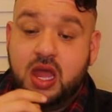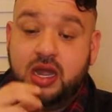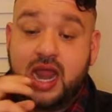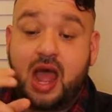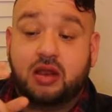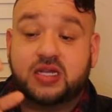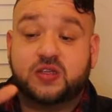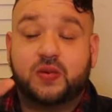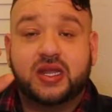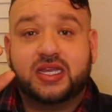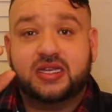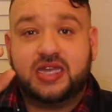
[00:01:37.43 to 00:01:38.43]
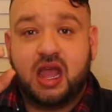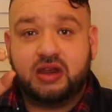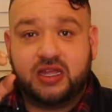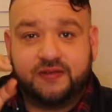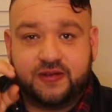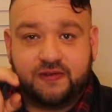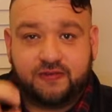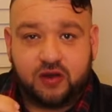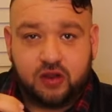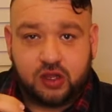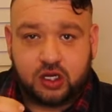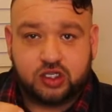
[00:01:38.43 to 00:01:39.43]
Now let's break it down even
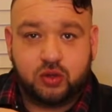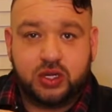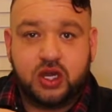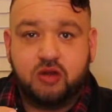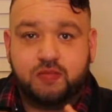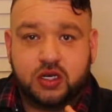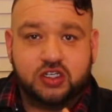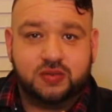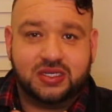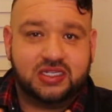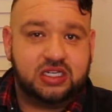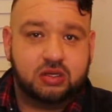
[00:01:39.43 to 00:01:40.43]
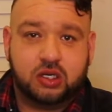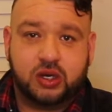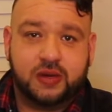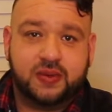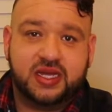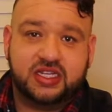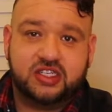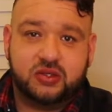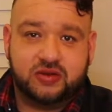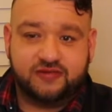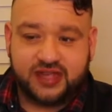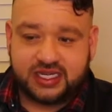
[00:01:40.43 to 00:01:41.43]
further. So we know Bozeman is still a great place
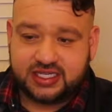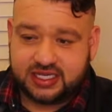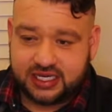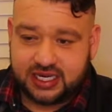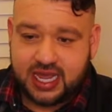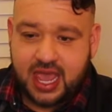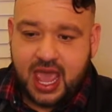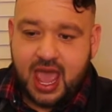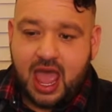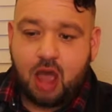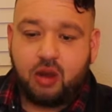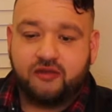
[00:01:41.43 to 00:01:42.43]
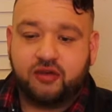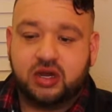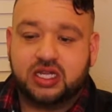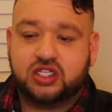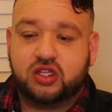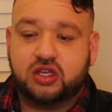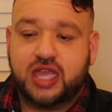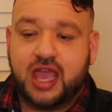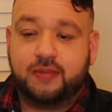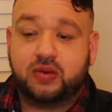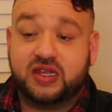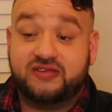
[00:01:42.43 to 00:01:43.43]
to invest in. However, let's look
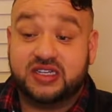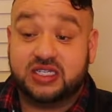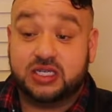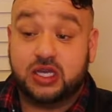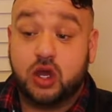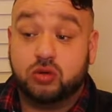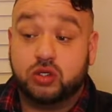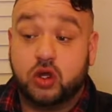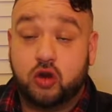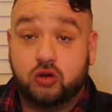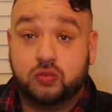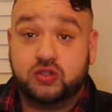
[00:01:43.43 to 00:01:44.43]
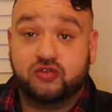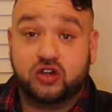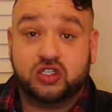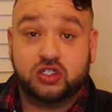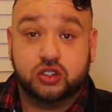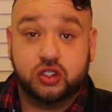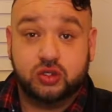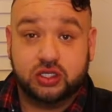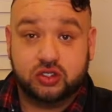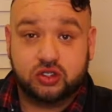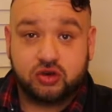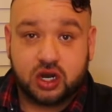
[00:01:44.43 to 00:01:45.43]
at previously owned homes versus new
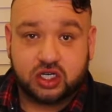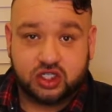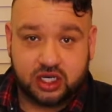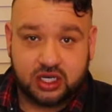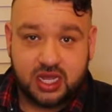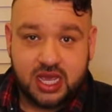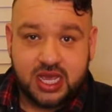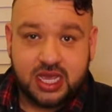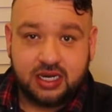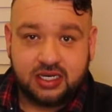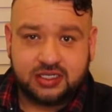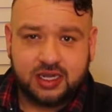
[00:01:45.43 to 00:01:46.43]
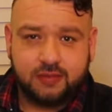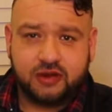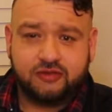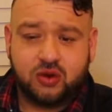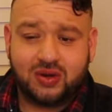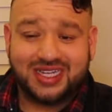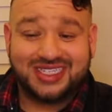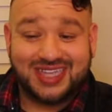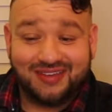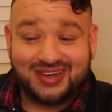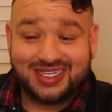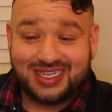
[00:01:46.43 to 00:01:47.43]
construction. In December of
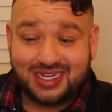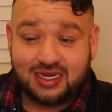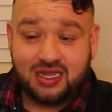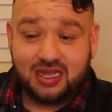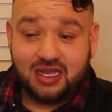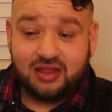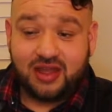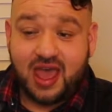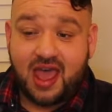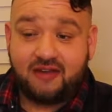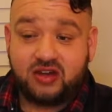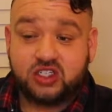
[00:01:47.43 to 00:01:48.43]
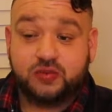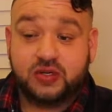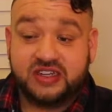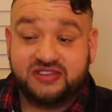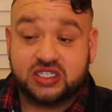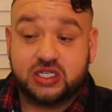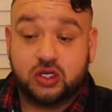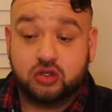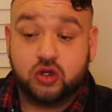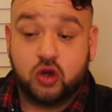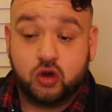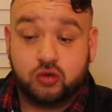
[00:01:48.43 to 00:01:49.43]
2017, the average previously
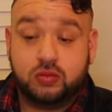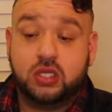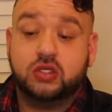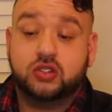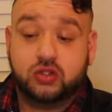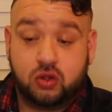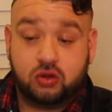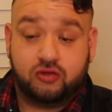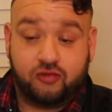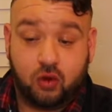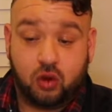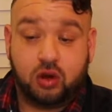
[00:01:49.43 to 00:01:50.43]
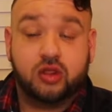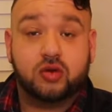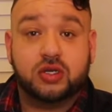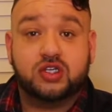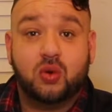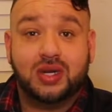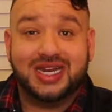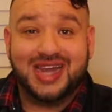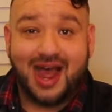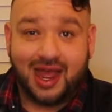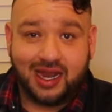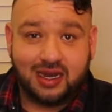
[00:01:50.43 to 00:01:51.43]
owned home sold for
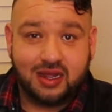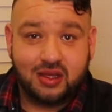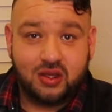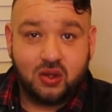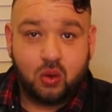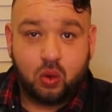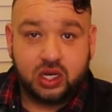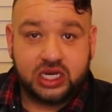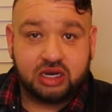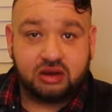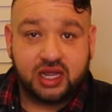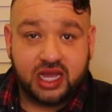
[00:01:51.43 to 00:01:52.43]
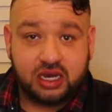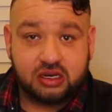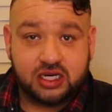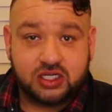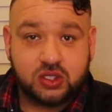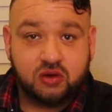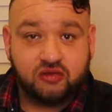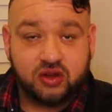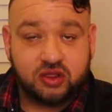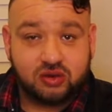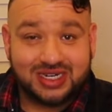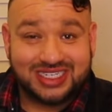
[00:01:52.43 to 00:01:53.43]
$329. 1 year later, it sold for
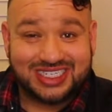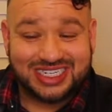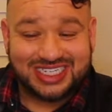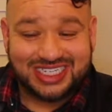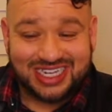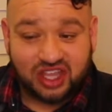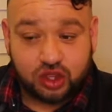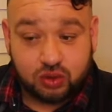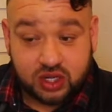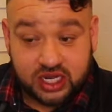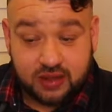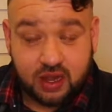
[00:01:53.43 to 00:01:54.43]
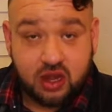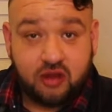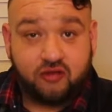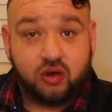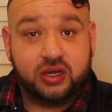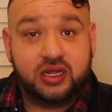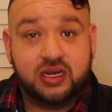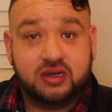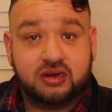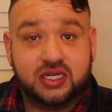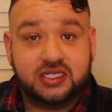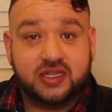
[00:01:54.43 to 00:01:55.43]
$363 for an
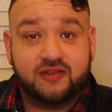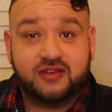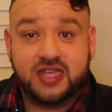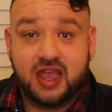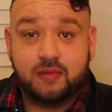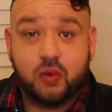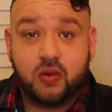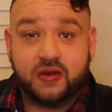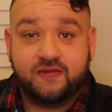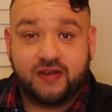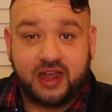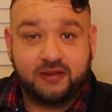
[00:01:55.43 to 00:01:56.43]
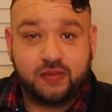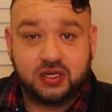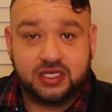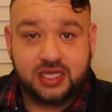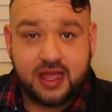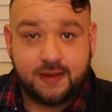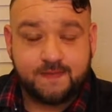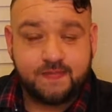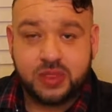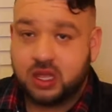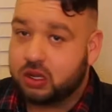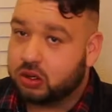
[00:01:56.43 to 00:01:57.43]
increase of 10.5%.
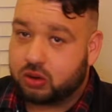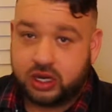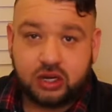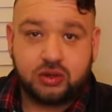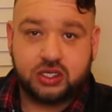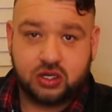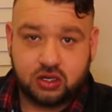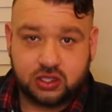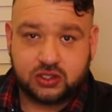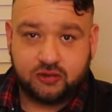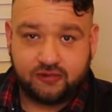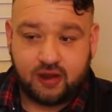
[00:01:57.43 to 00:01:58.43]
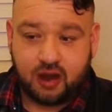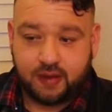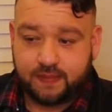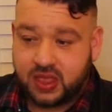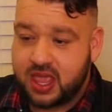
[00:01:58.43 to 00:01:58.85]
Great return so far.